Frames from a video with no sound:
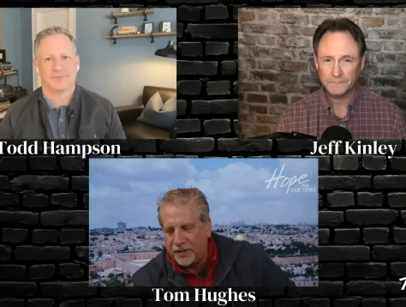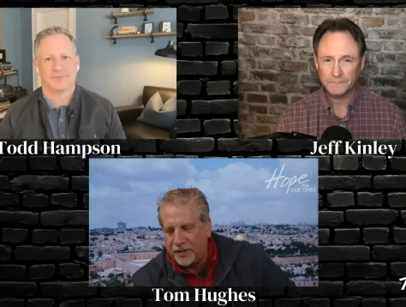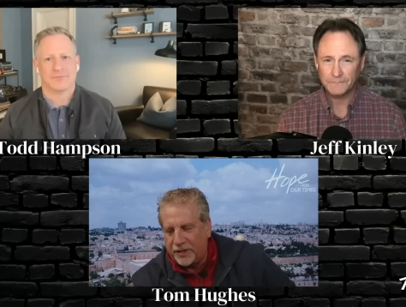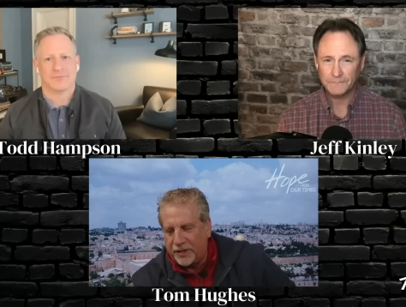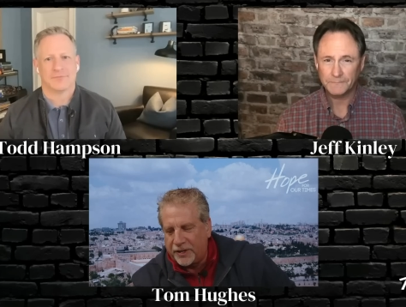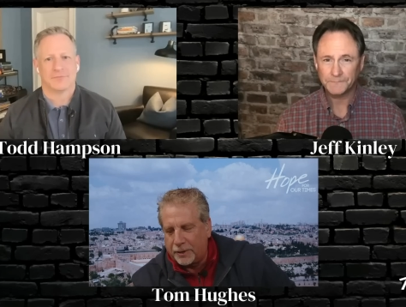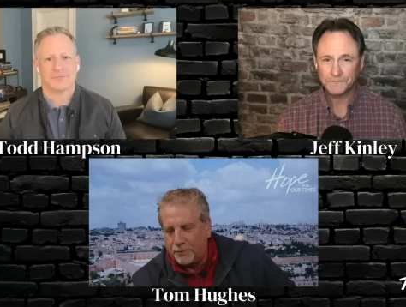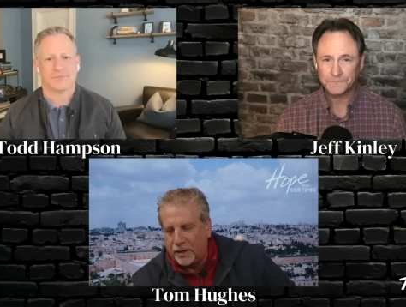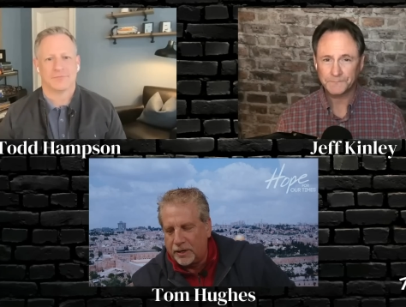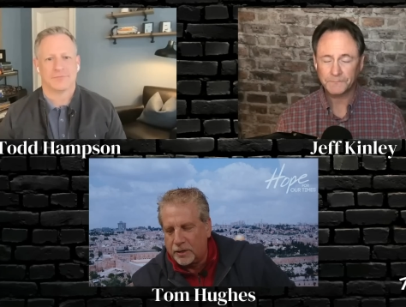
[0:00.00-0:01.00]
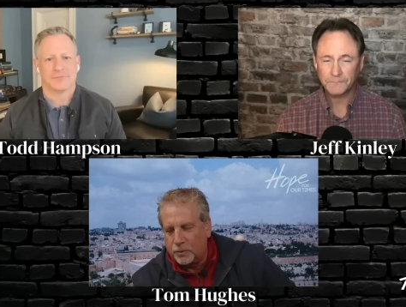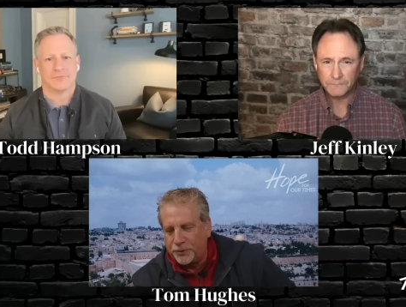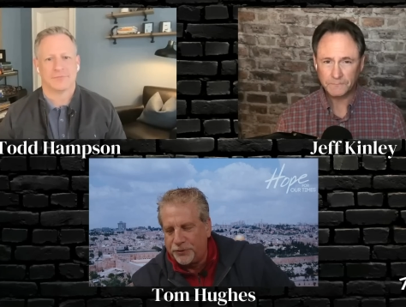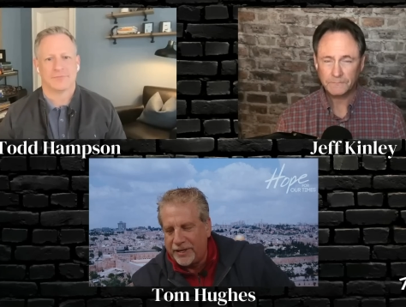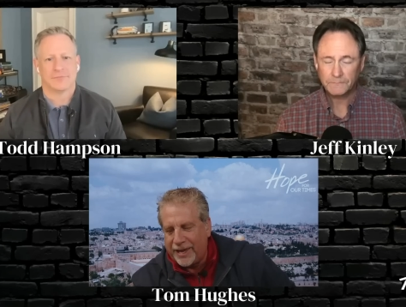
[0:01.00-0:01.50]
Speaker 1: Do you think America will
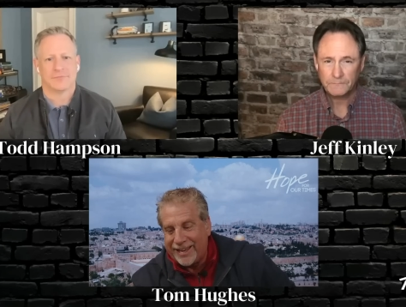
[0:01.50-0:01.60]
see